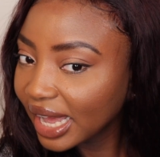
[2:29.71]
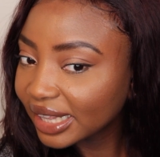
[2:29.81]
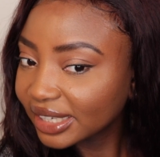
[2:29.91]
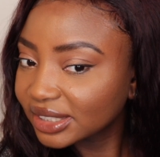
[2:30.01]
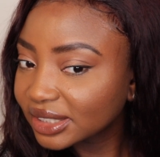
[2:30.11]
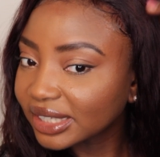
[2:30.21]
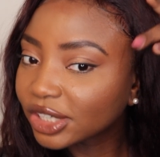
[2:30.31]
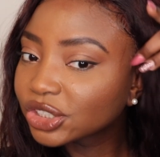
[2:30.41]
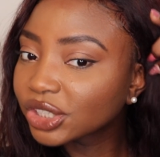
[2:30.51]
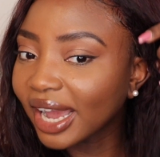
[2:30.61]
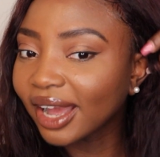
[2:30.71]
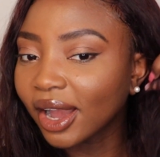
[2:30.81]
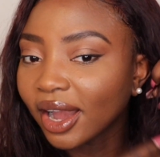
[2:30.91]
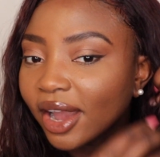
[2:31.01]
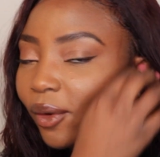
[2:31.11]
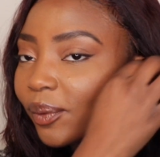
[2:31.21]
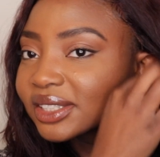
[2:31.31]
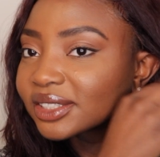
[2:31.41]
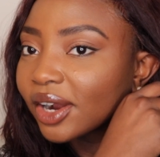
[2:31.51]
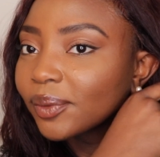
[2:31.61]
I like to section. I
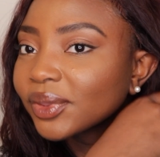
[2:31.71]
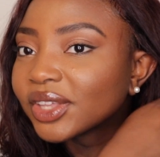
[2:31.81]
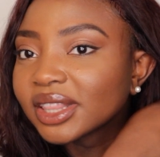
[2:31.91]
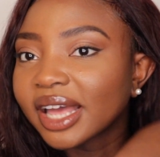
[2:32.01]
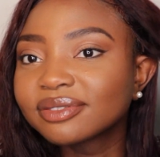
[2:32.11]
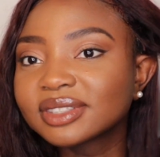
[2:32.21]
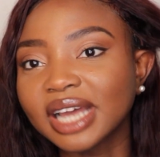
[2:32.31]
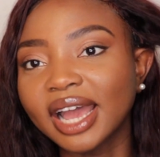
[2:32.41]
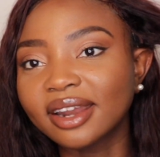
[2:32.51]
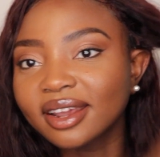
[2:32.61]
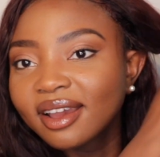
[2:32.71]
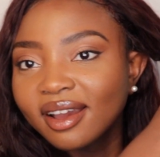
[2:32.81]
always start with the left side